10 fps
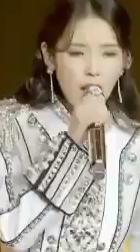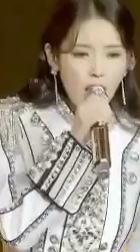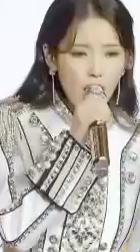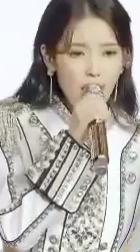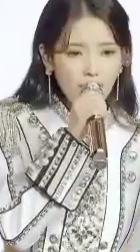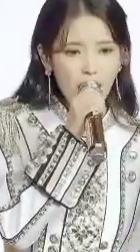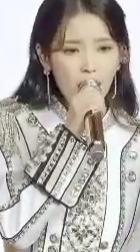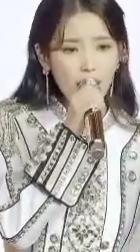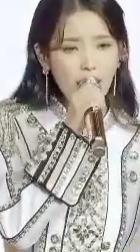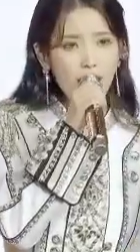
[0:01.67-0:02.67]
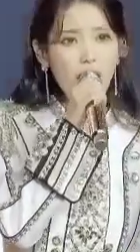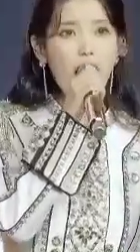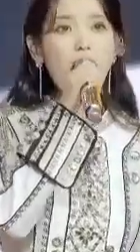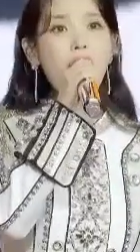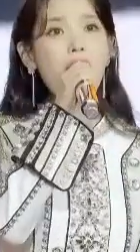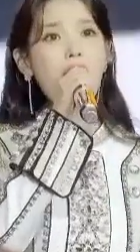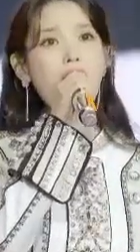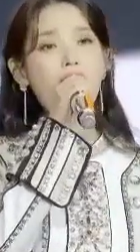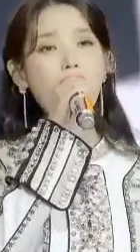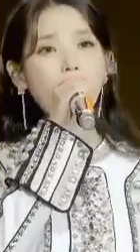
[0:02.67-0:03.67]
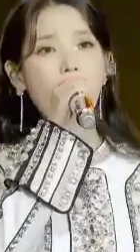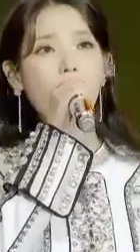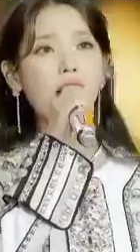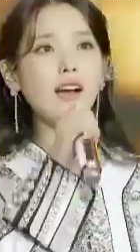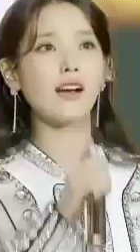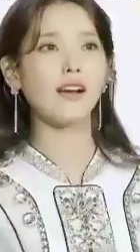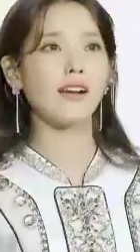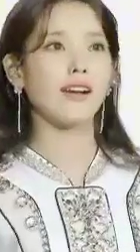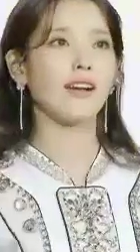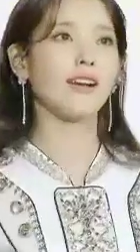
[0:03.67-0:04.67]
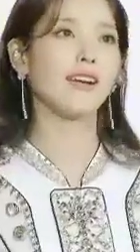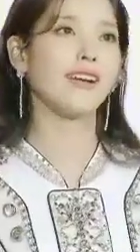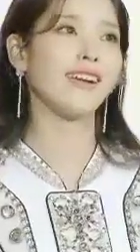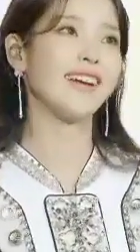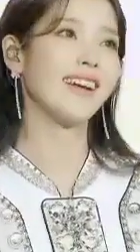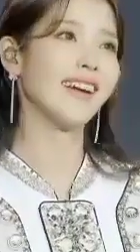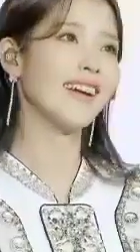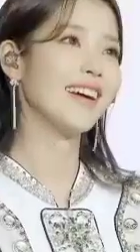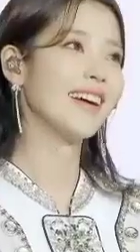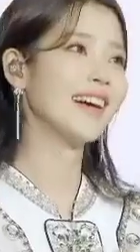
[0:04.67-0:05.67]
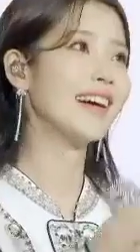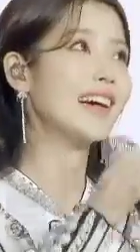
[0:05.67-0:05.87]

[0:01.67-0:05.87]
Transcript: are currently one of the most loved celebrity couples ever.